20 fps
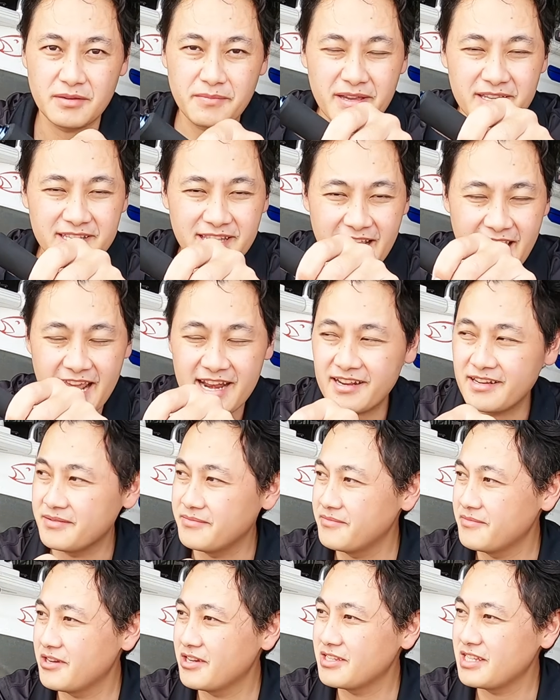you must land
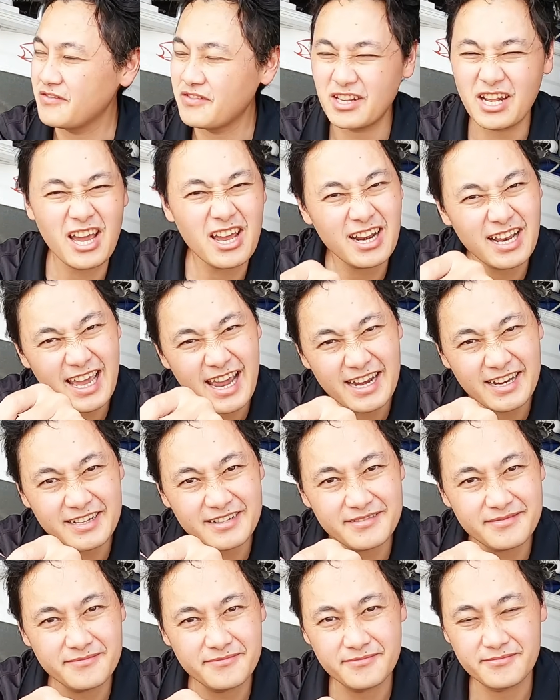it, because if you don't
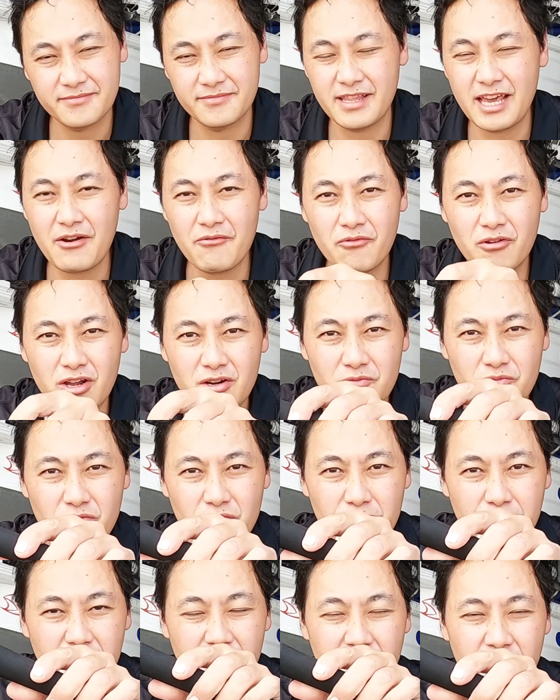land it, that
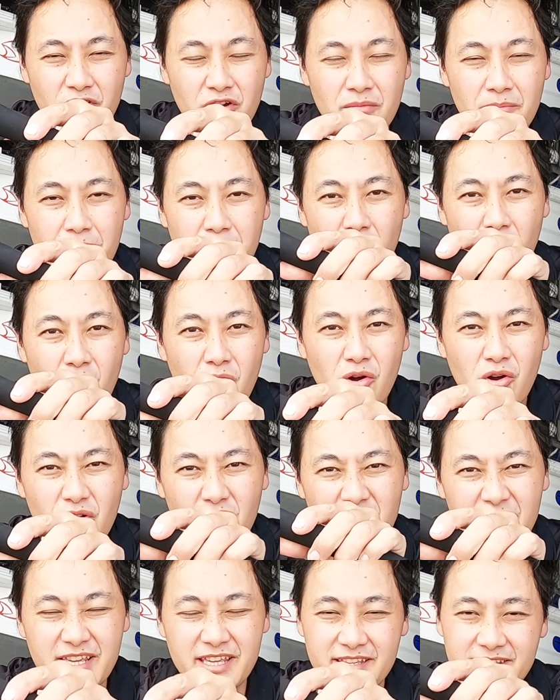rod will perform
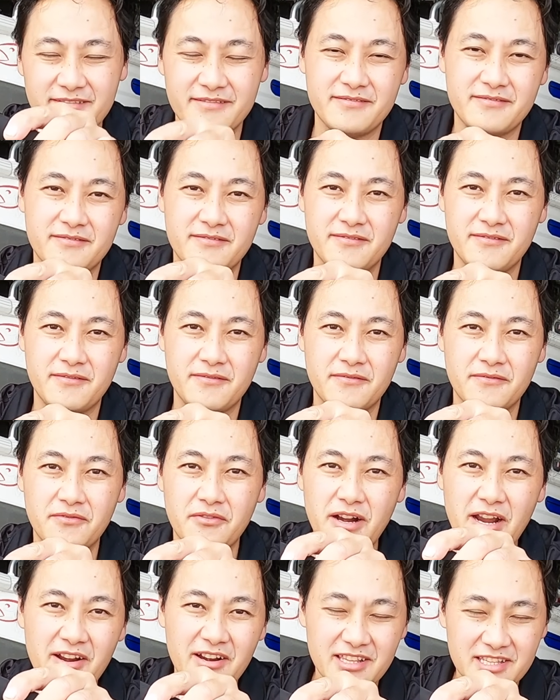poorly
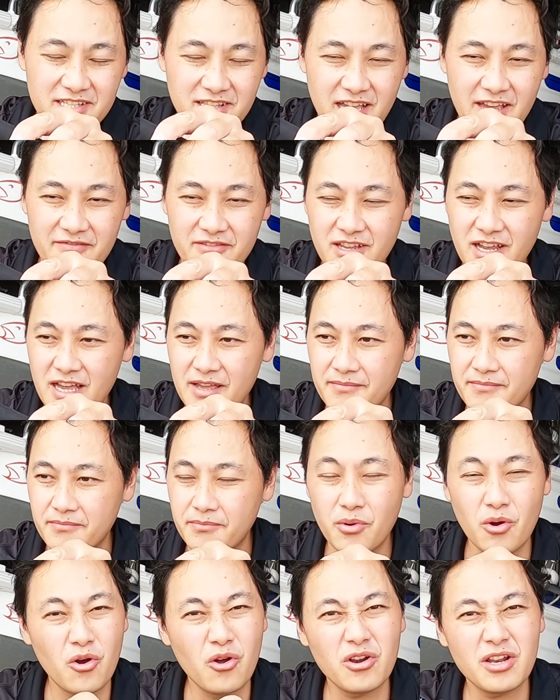throughout its
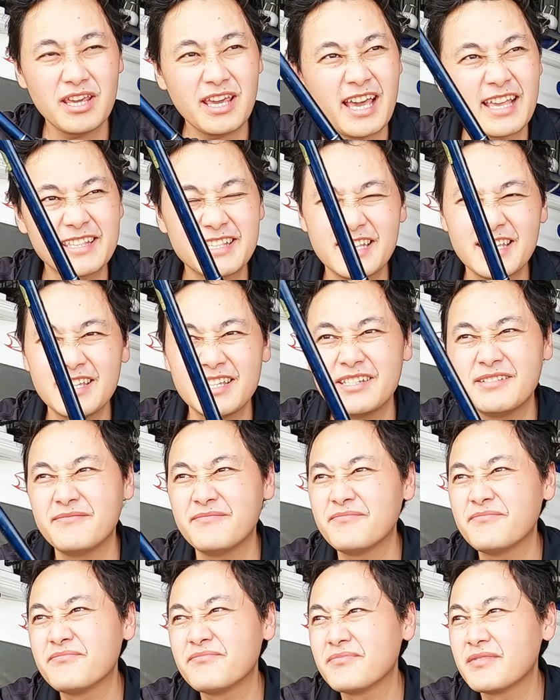lifetime. Poorly as
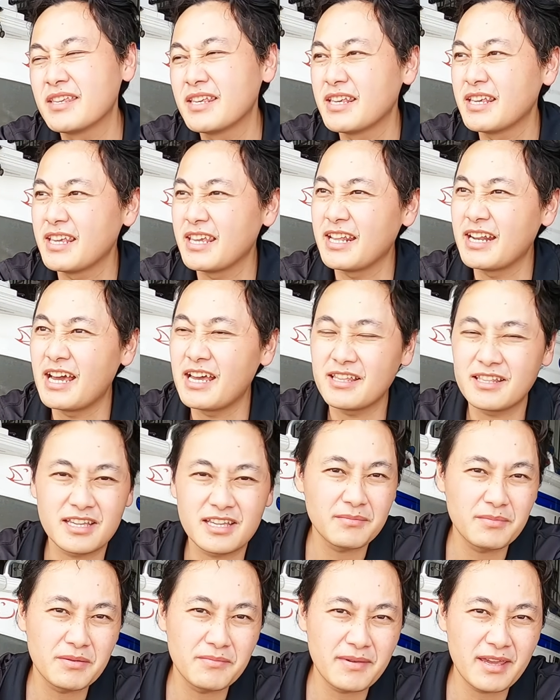in, you
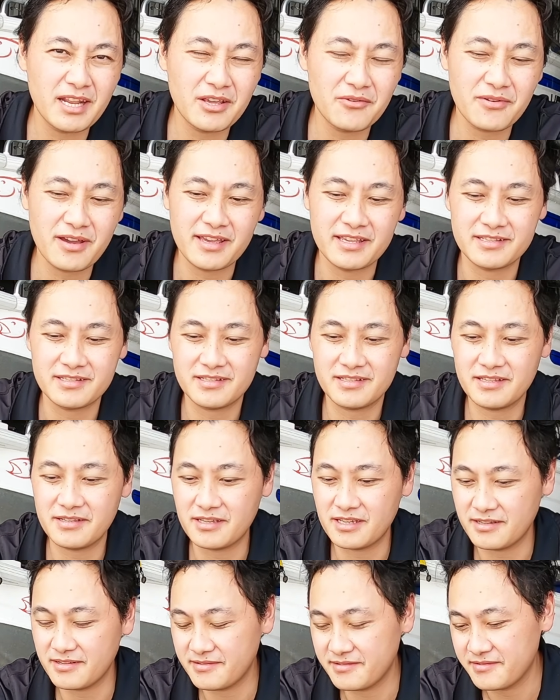there can be many ways.
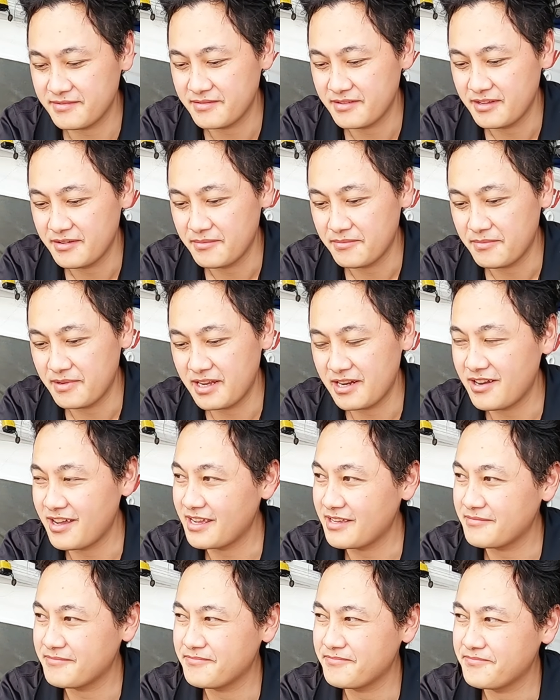It can mean
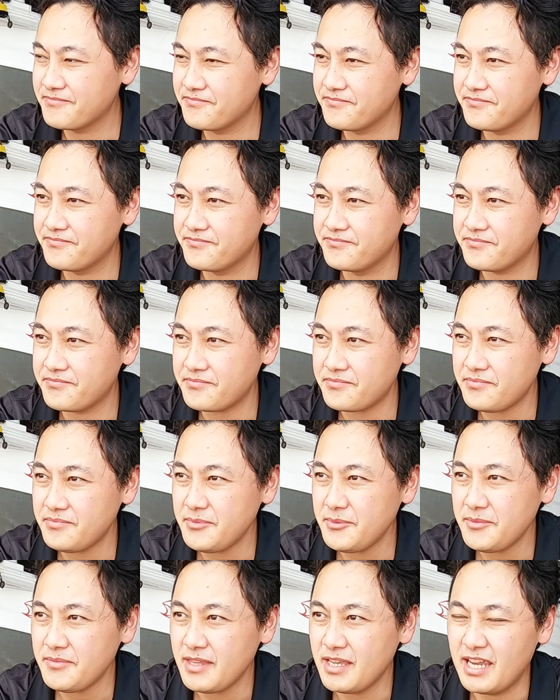like
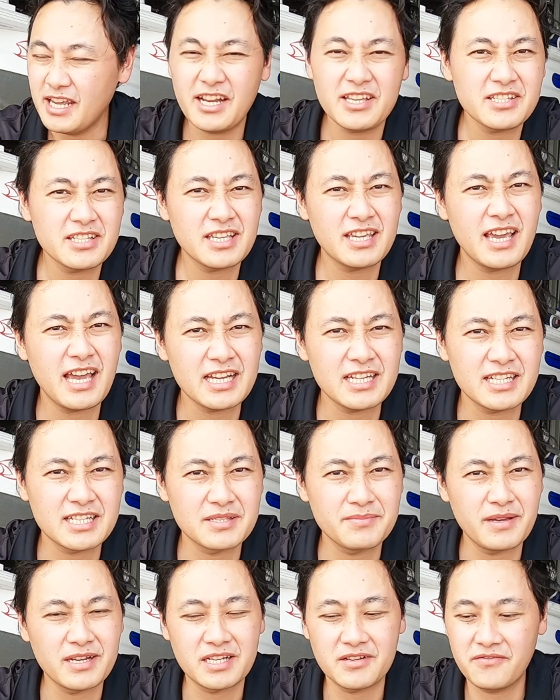it doesn't
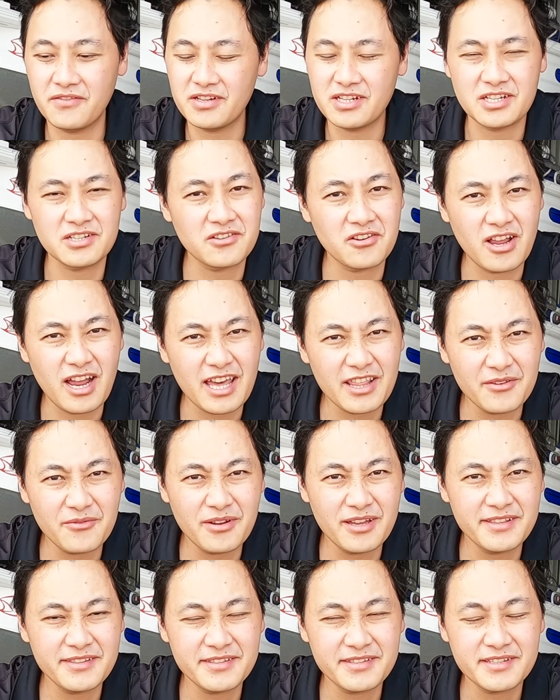catch as much fish as the
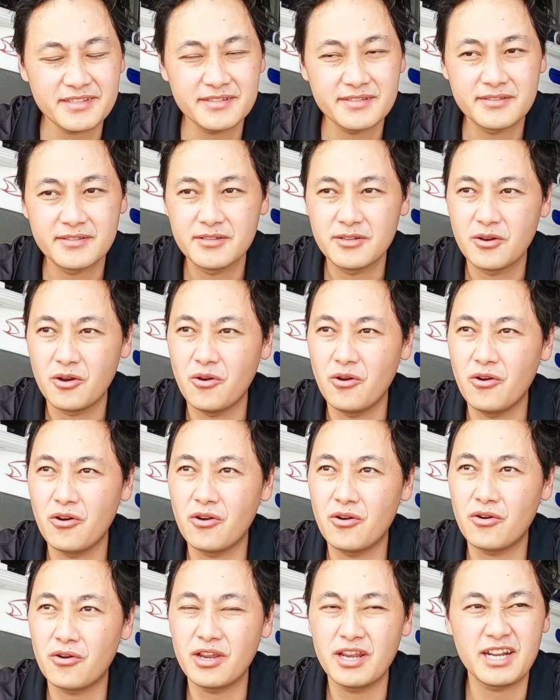other ones,
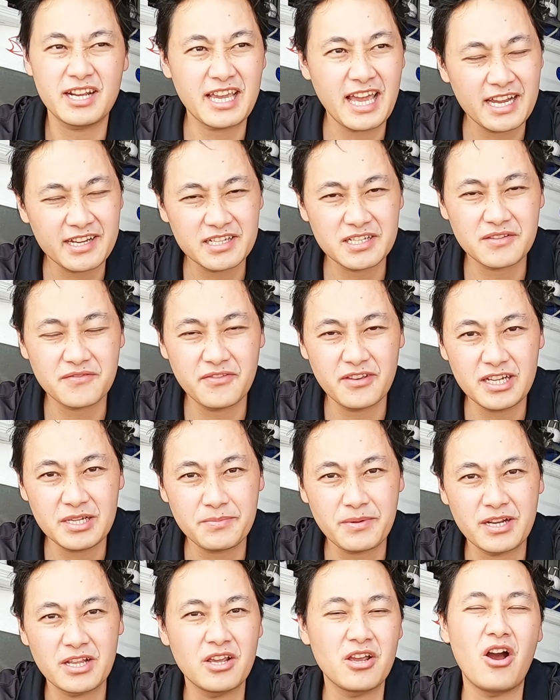or it catches
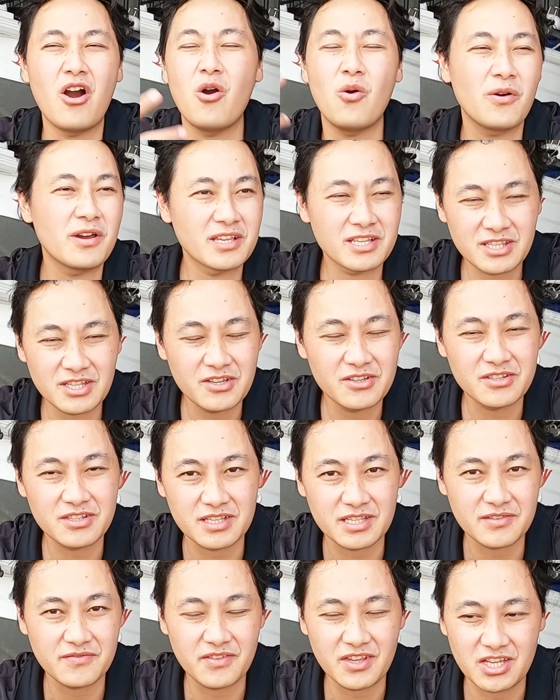fish but it always
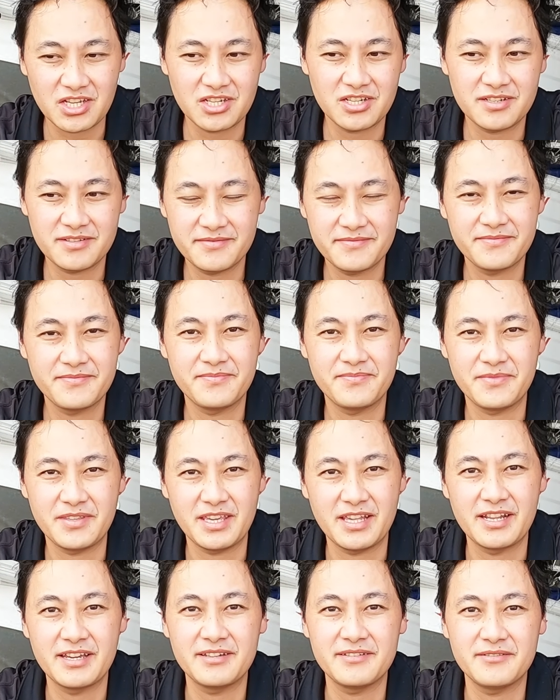loses fish,
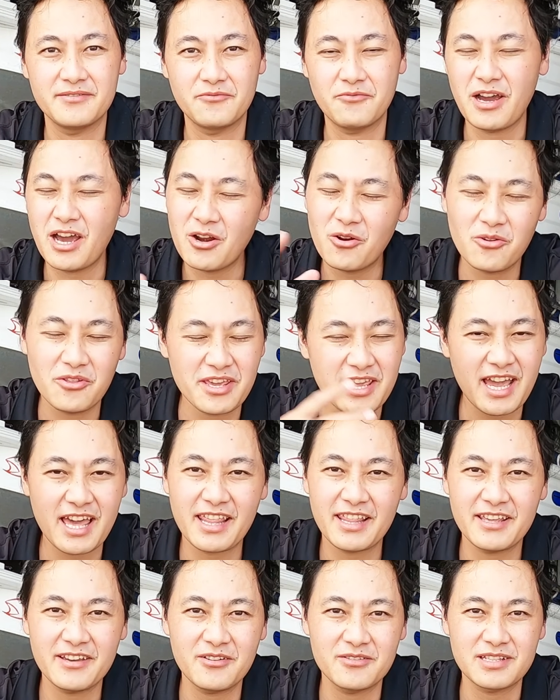you know, one or
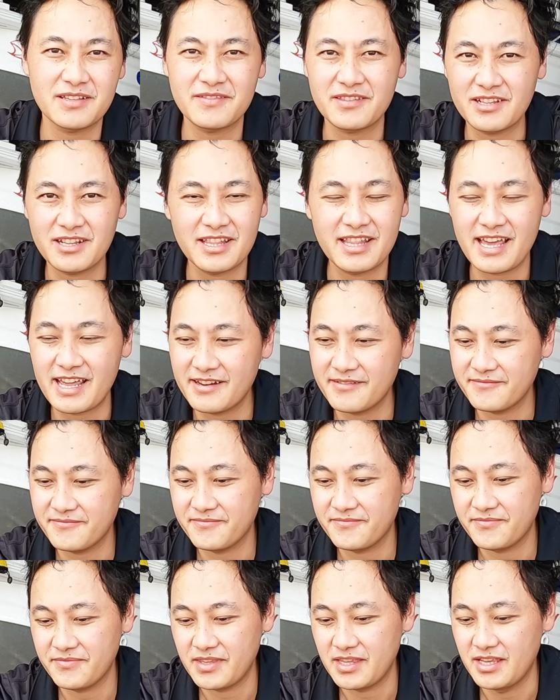the other or something like that.
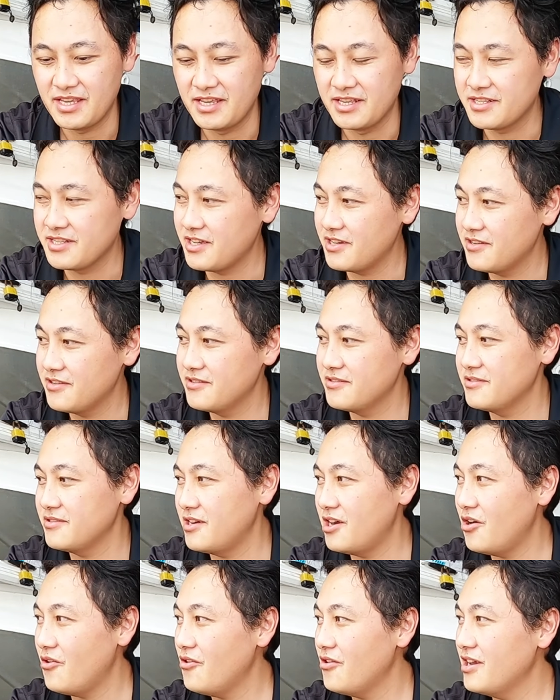
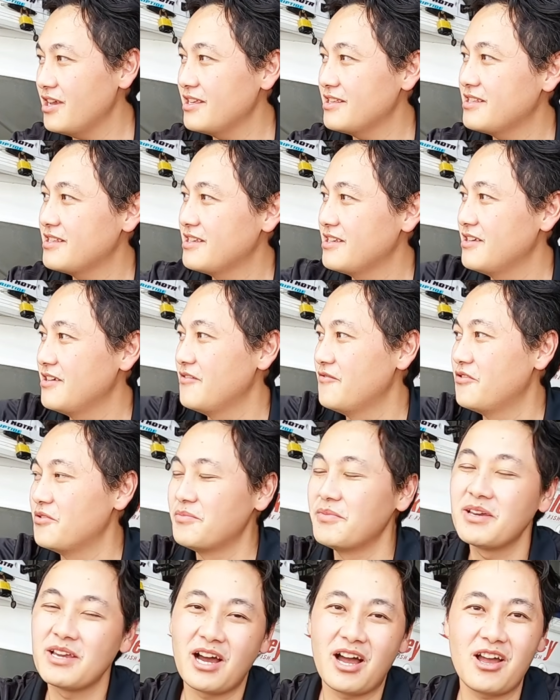So always,
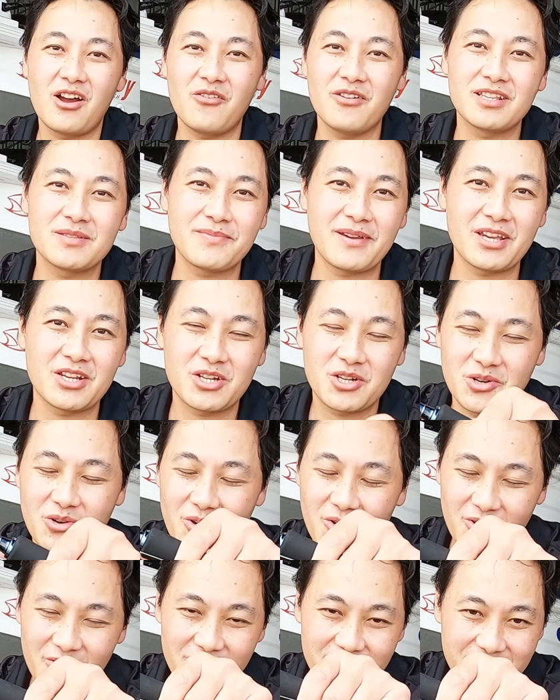for me, I always make
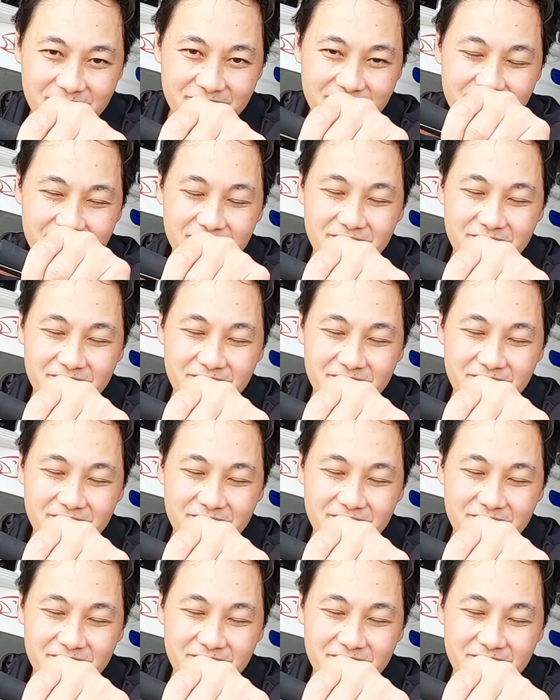sure